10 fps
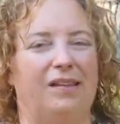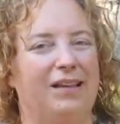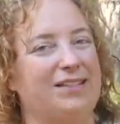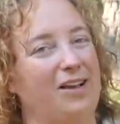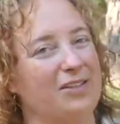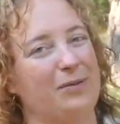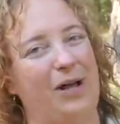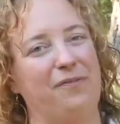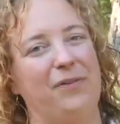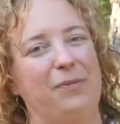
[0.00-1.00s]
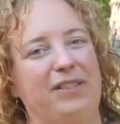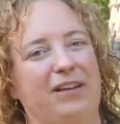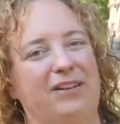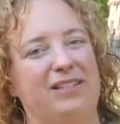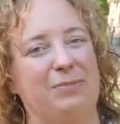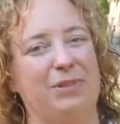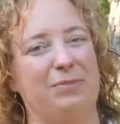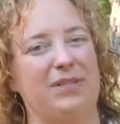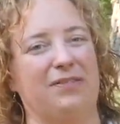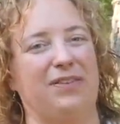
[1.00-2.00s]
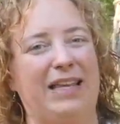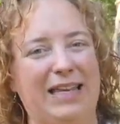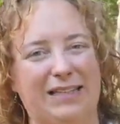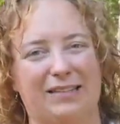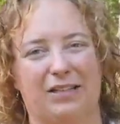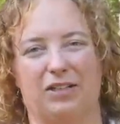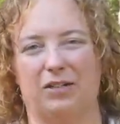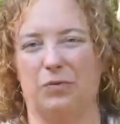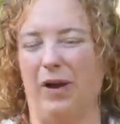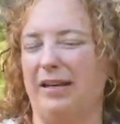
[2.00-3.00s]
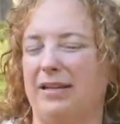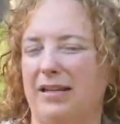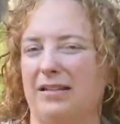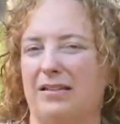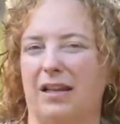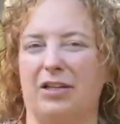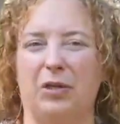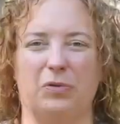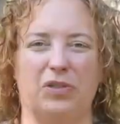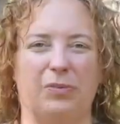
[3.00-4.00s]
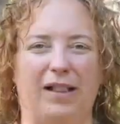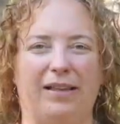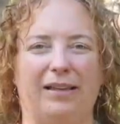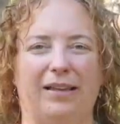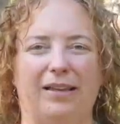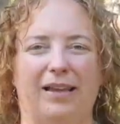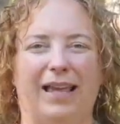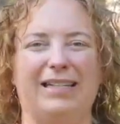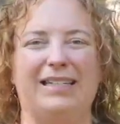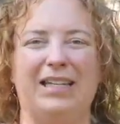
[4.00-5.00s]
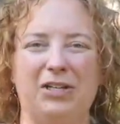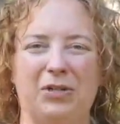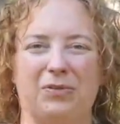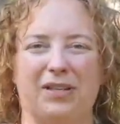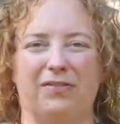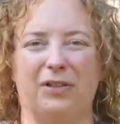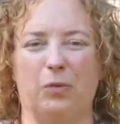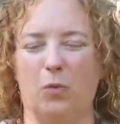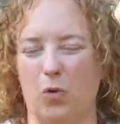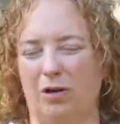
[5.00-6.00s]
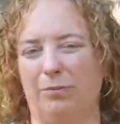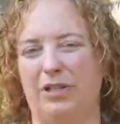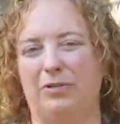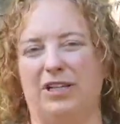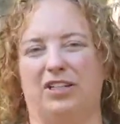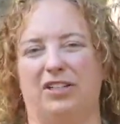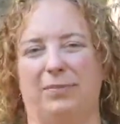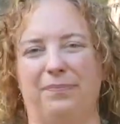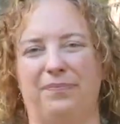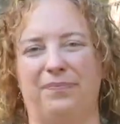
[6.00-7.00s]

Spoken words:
It's also helpful when there are symptoms of heat, such as redness, acute swelling, and tissues that feel warm when you touch them.